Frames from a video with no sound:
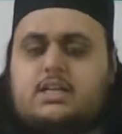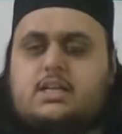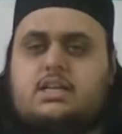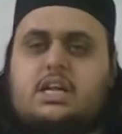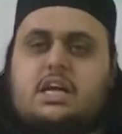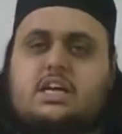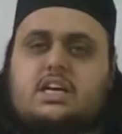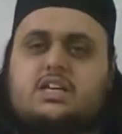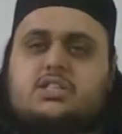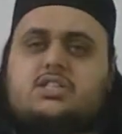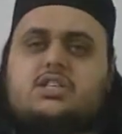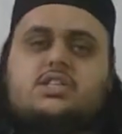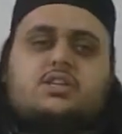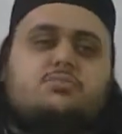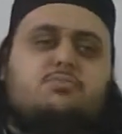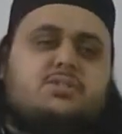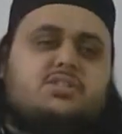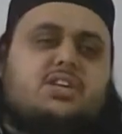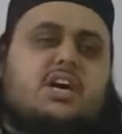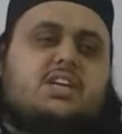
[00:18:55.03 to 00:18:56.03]
like in
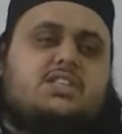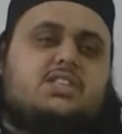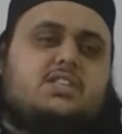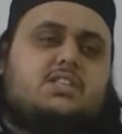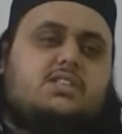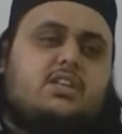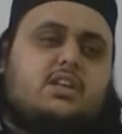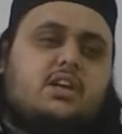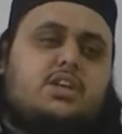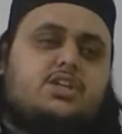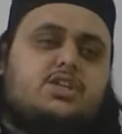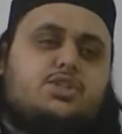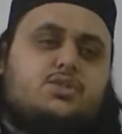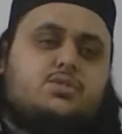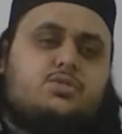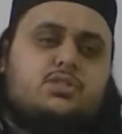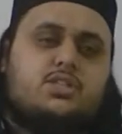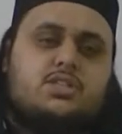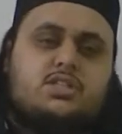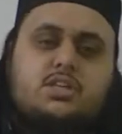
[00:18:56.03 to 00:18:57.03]
certain masajid there are
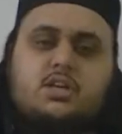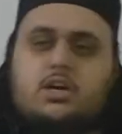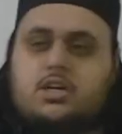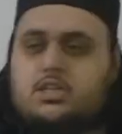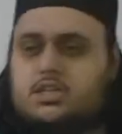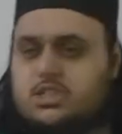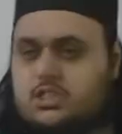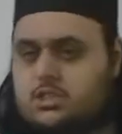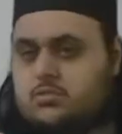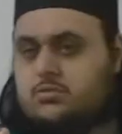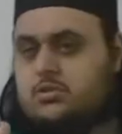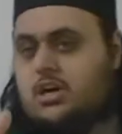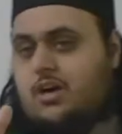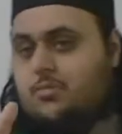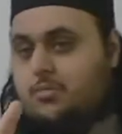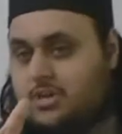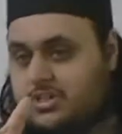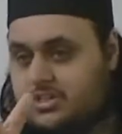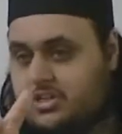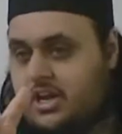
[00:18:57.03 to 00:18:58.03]
issues. They say, oh, this
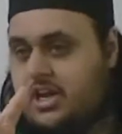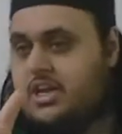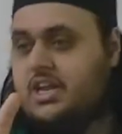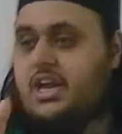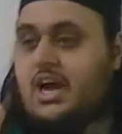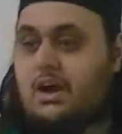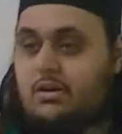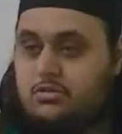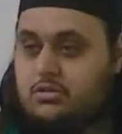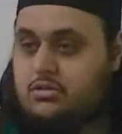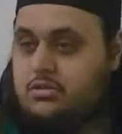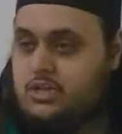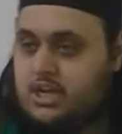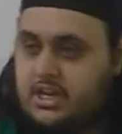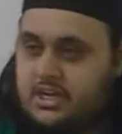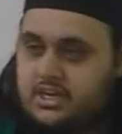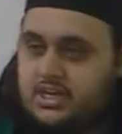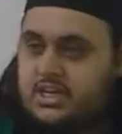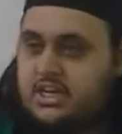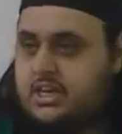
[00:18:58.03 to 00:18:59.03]
Kaaba is slightly out,
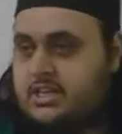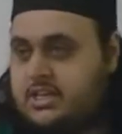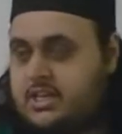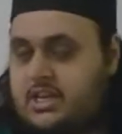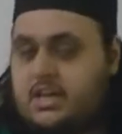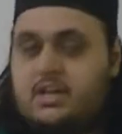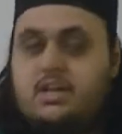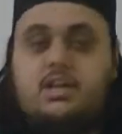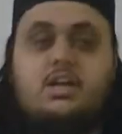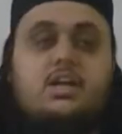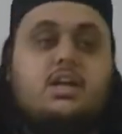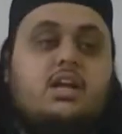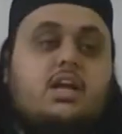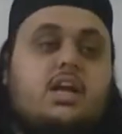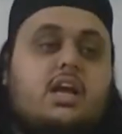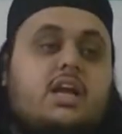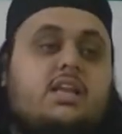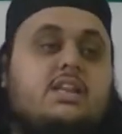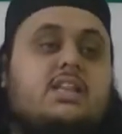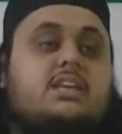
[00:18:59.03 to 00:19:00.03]
slightly here, there.
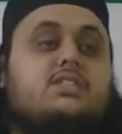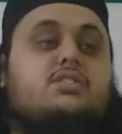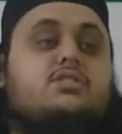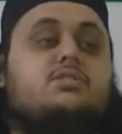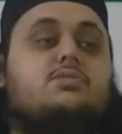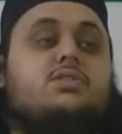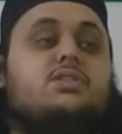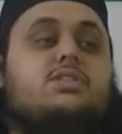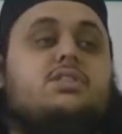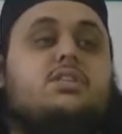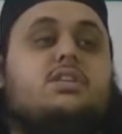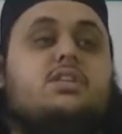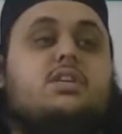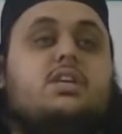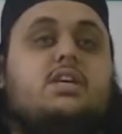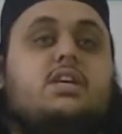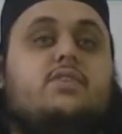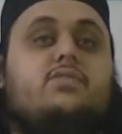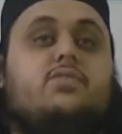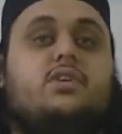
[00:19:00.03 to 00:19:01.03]
In that
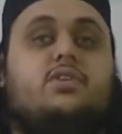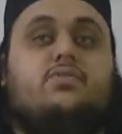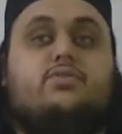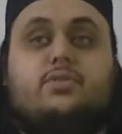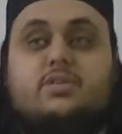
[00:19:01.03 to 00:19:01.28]
situation, even